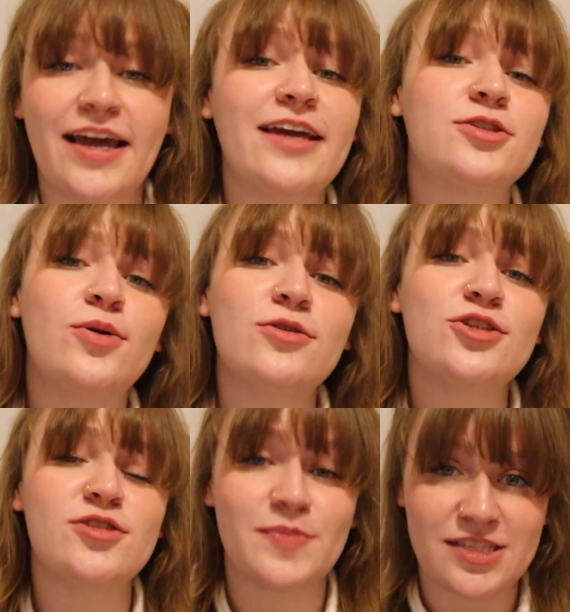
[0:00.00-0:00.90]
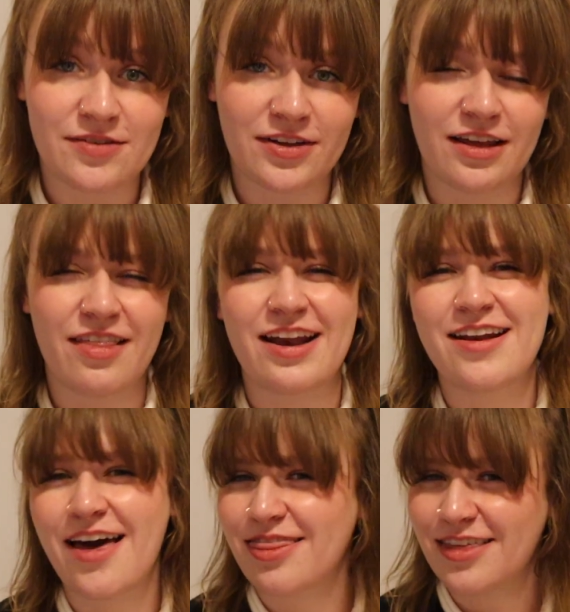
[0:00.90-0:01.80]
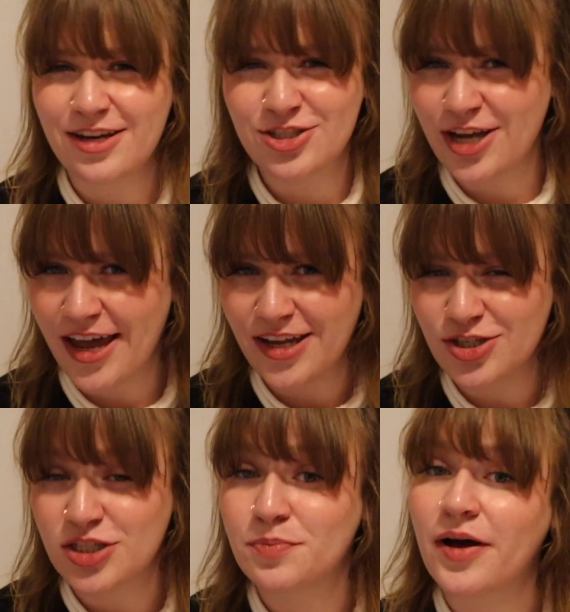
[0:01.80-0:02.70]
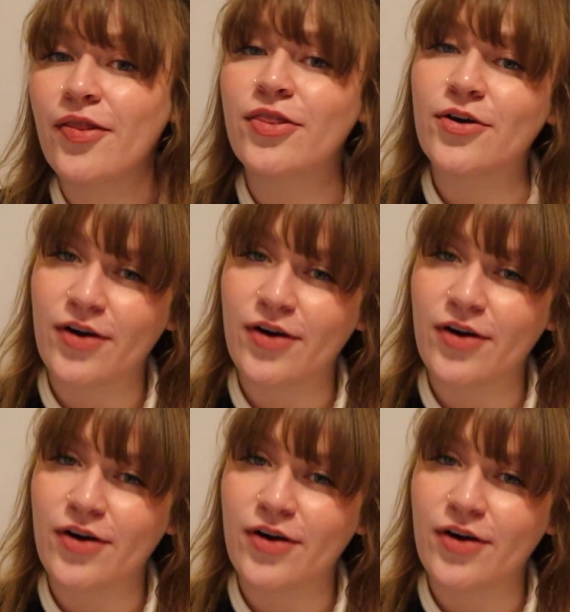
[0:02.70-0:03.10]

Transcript: They told you specifically that nothing changed but the